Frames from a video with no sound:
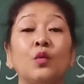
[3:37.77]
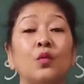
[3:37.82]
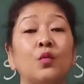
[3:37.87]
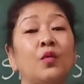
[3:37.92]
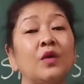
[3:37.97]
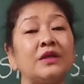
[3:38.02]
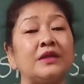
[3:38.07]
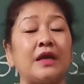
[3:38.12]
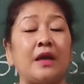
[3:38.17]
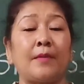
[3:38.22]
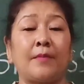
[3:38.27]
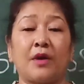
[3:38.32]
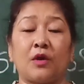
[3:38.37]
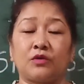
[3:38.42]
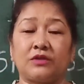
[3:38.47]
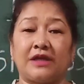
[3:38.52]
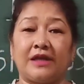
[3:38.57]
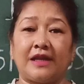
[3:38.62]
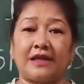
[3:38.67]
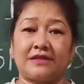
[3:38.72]
what about
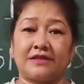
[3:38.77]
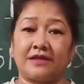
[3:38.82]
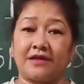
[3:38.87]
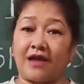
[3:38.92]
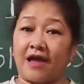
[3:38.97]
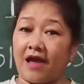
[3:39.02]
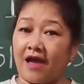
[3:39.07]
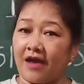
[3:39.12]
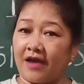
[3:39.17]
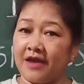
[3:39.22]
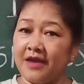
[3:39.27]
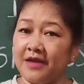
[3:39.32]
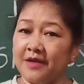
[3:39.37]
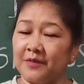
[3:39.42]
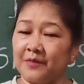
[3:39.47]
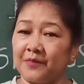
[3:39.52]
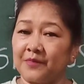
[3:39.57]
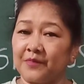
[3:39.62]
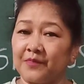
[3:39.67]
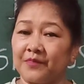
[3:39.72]
the letter I?
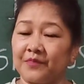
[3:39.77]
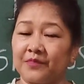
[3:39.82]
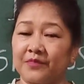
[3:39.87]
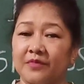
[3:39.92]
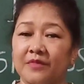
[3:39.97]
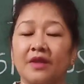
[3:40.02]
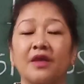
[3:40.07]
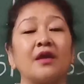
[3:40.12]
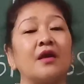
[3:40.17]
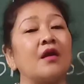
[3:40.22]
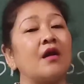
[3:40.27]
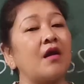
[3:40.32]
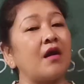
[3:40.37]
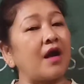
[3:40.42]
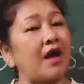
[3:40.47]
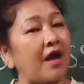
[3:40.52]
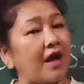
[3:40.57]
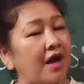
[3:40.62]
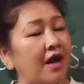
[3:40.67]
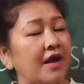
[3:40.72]

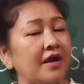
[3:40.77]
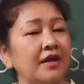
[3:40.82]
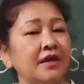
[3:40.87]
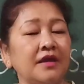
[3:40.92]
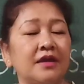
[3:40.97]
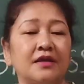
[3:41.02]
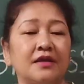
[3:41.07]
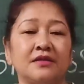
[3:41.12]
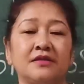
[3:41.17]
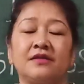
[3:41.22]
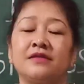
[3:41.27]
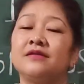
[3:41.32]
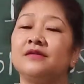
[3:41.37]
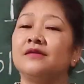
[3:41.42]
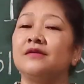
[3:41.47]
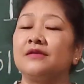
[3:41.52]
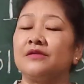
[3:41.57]
I is